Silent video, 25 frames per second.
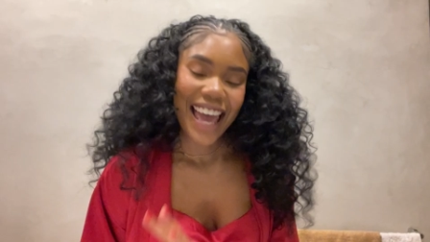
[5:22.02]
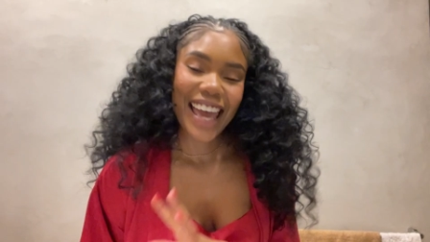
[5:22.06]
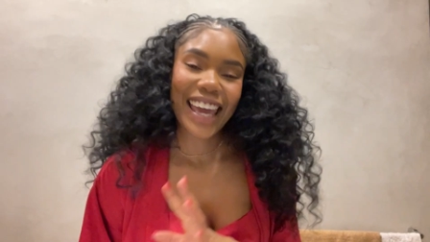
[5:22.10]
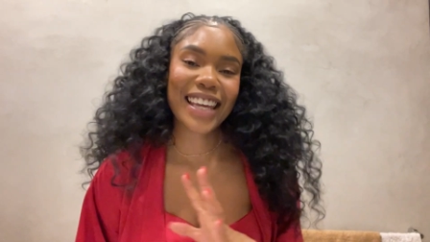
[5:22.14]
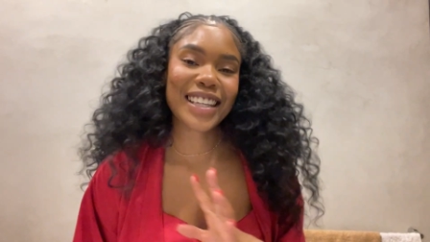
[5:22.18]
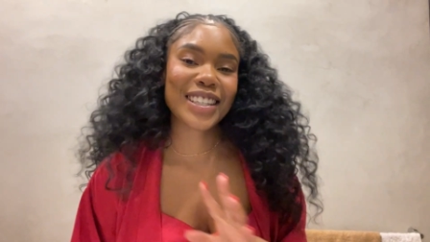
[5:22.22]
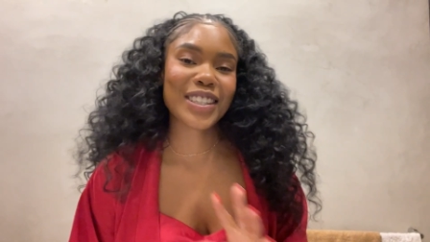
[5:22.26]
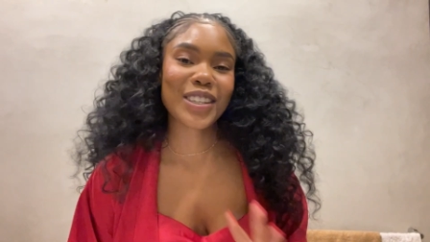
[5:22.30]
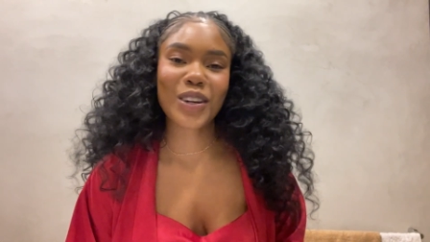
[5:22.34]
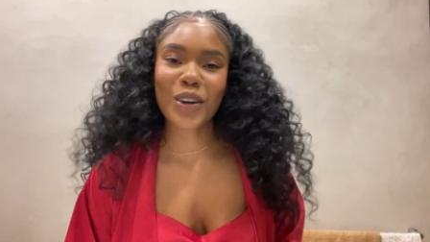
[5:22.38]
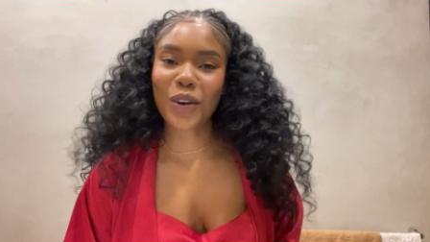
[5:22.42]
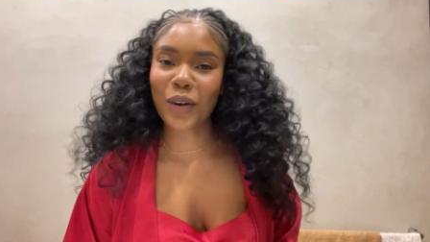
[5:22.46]

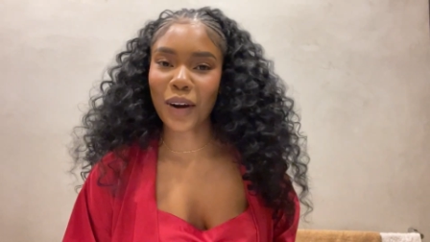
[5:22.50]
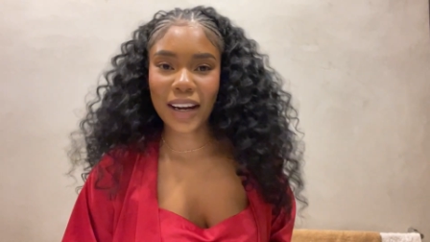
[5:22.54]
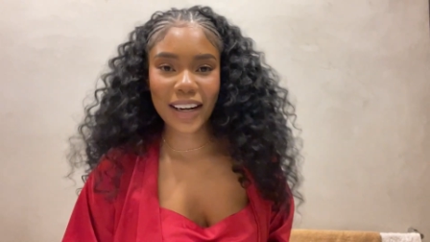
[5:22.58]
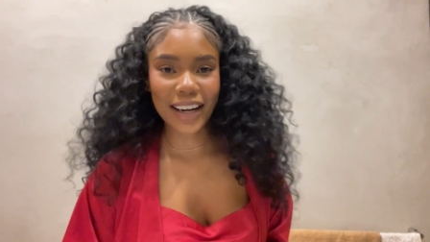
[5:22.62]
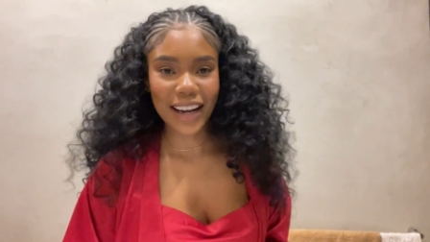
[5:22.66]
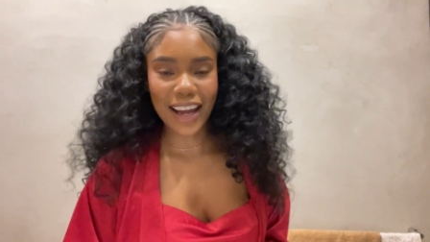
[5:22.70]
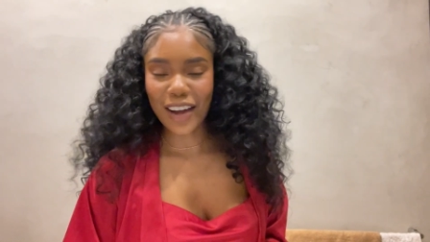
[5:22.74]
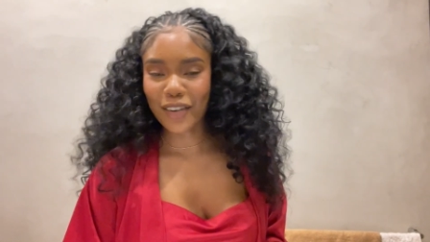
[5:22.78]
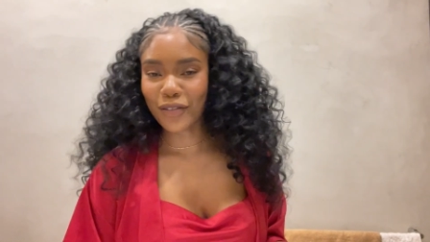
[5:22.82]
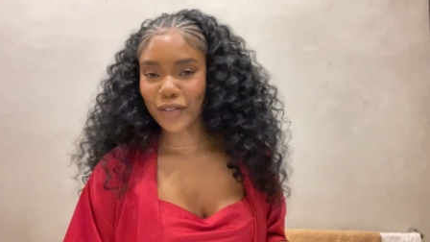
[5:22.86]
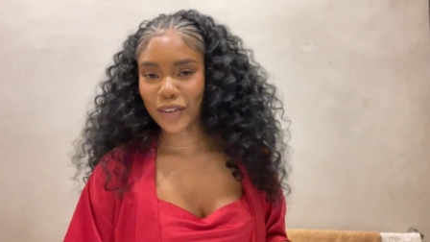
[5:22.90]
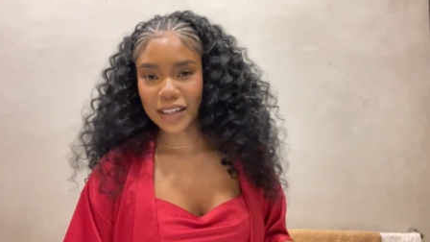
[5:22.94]
It's a
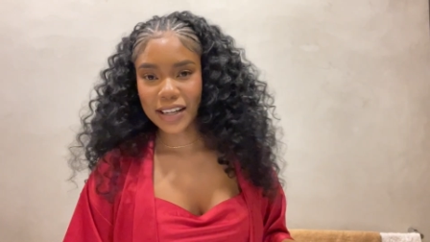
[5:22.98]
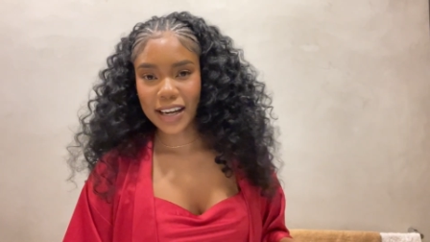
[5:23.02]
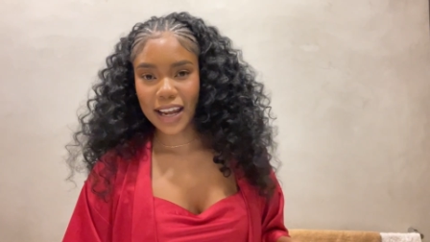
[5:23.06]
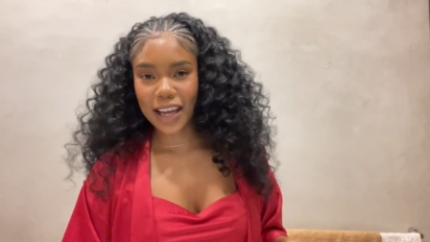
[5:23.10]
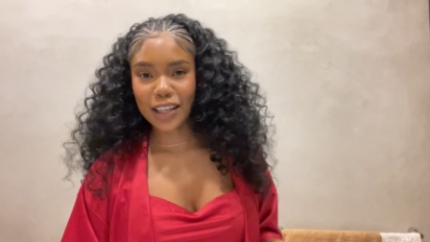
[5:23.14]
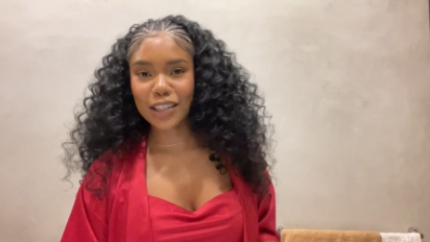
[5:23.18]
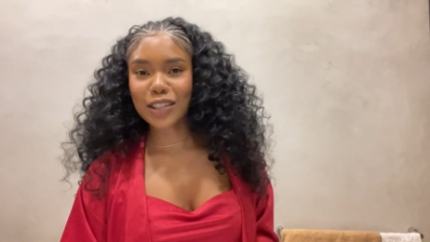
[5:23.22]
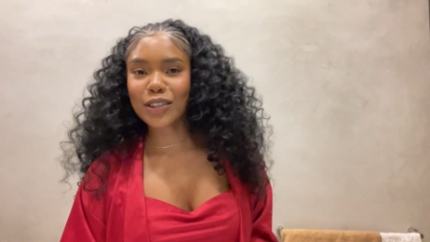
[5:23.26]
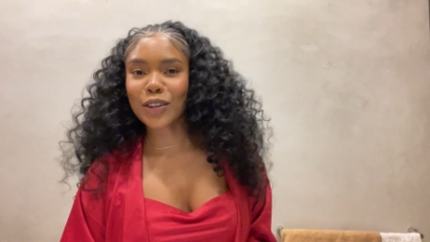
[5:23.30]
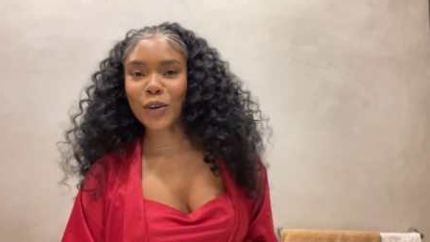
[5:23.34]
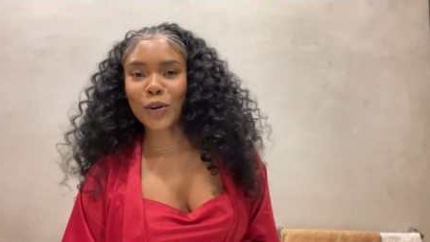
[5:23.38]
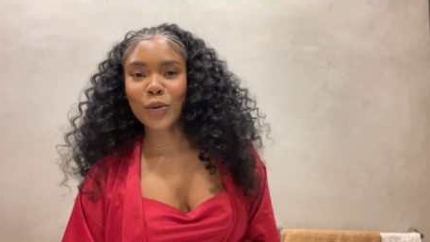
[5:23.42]
great
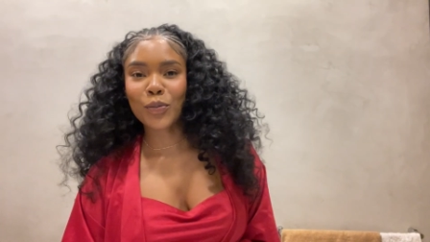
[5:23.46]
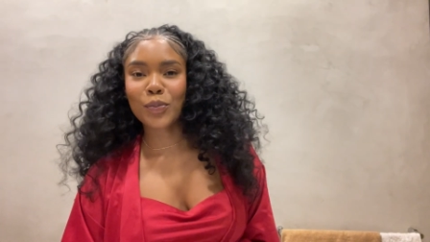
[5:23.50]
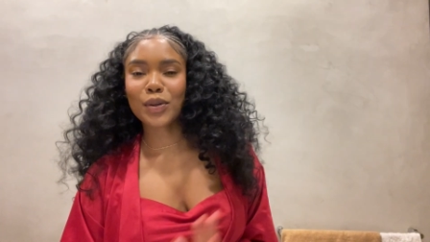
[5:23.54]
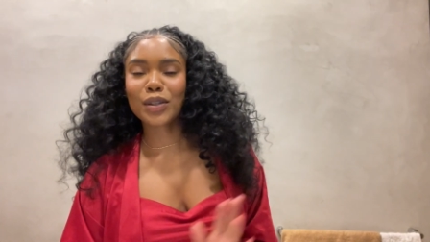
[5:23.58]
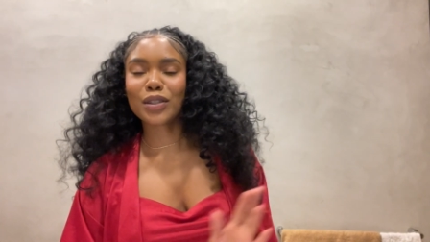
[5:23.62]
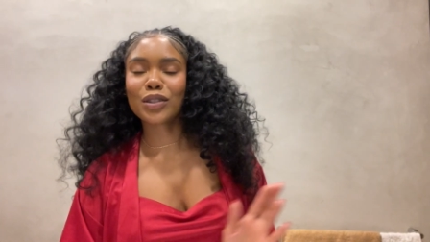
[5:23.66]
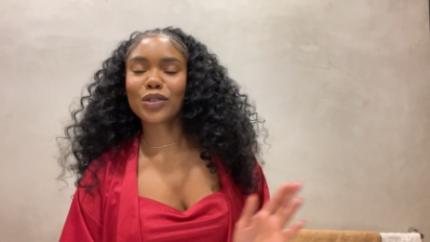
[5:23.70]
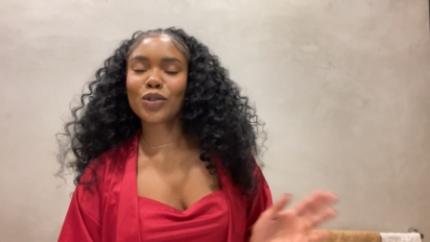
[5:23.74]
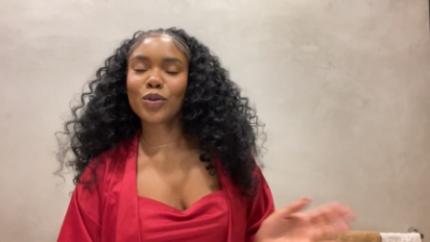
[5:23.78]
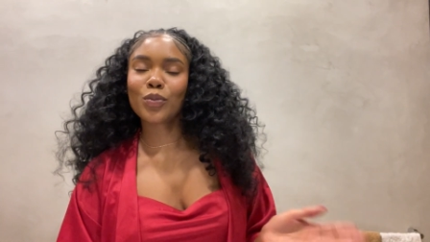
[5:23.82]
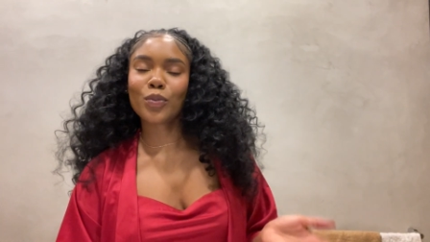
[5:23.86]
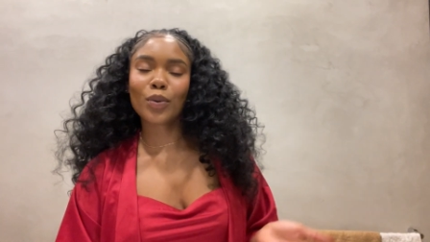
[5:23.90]
everyday soap.
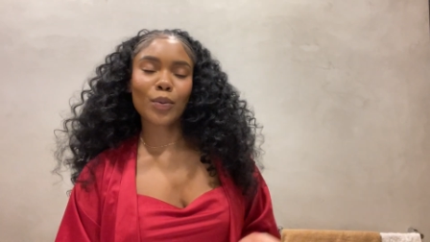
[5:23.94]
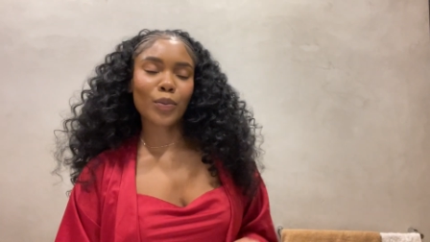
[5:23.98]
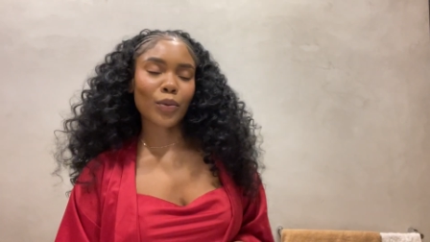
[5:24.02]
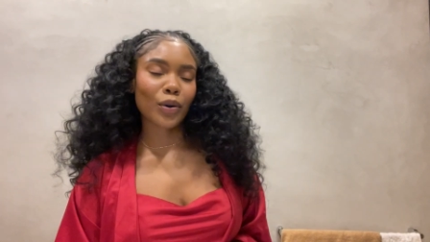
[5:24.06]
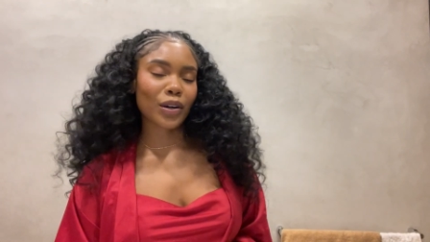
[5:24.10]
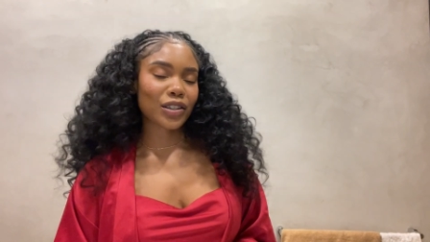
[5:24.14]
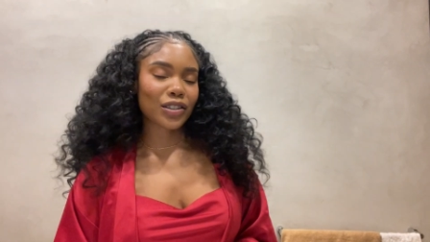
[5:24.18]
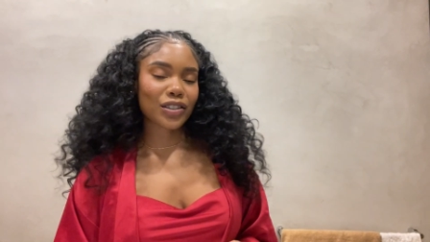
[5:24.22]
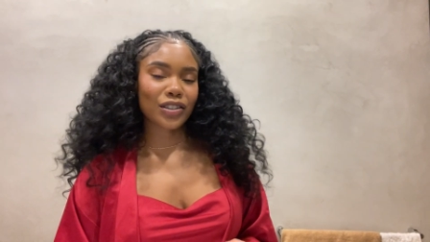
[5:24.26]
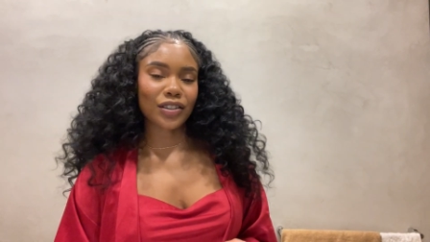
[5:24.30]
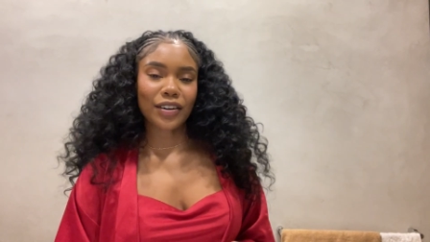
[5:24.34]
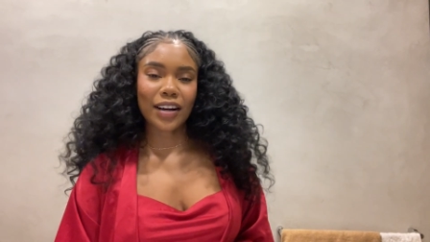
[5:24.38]
It's super
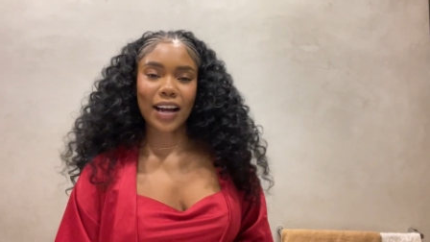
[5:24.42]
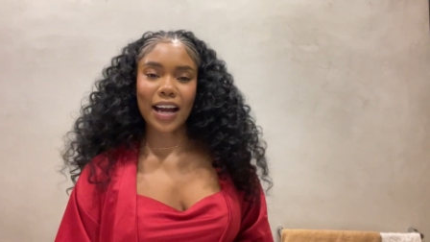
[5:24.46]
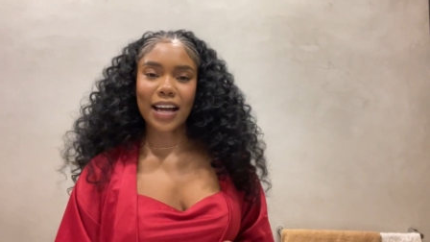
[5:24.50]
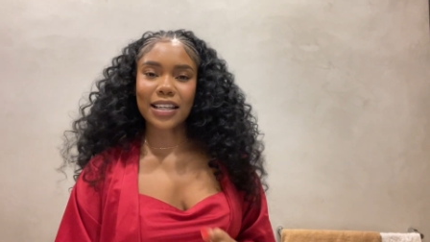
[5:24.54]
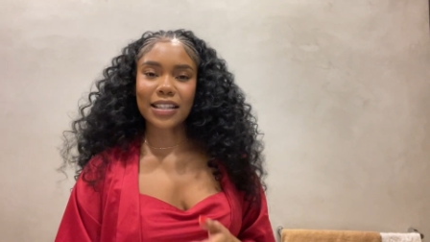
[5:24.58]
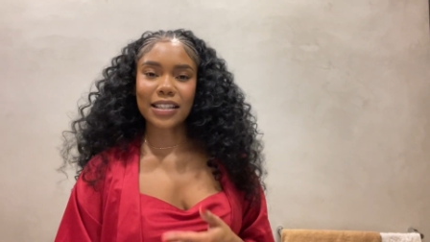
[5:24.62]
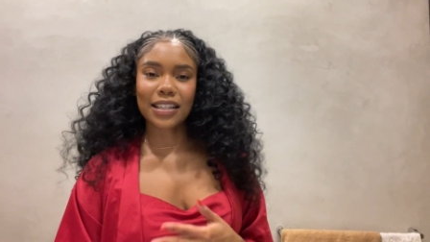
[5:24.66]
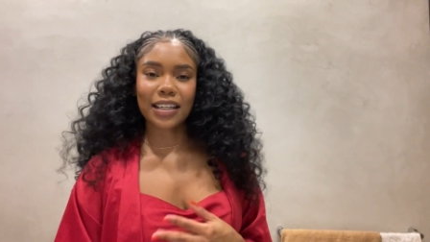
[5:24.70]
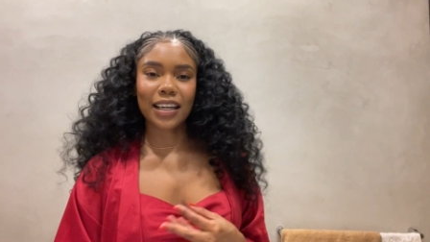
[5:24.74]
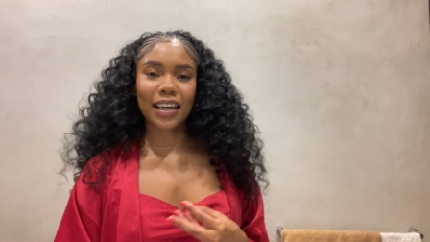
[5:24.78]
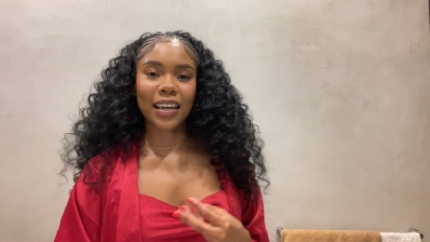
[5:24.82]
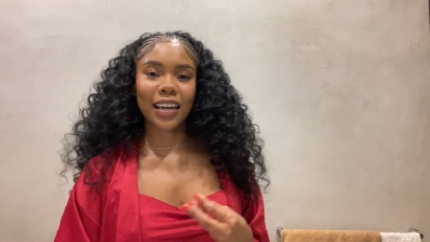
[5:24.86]

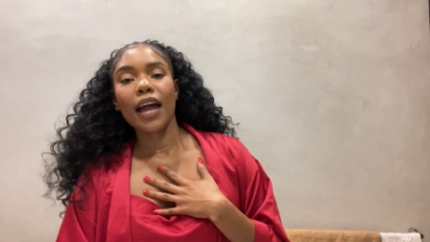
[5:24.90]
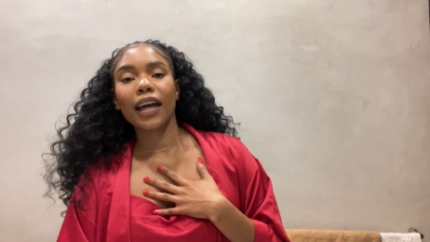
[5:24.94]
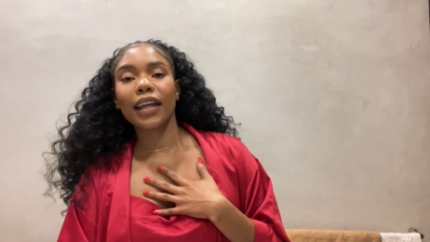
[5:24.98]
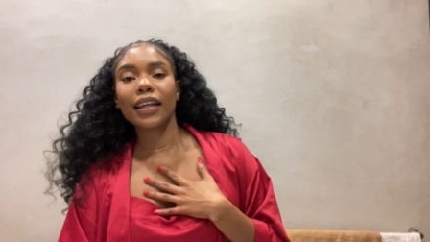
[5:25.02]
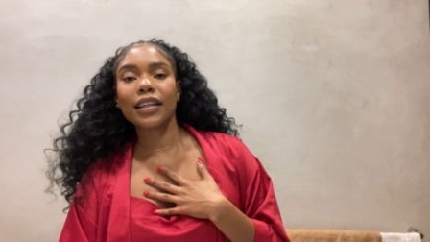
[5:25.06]
moisturizing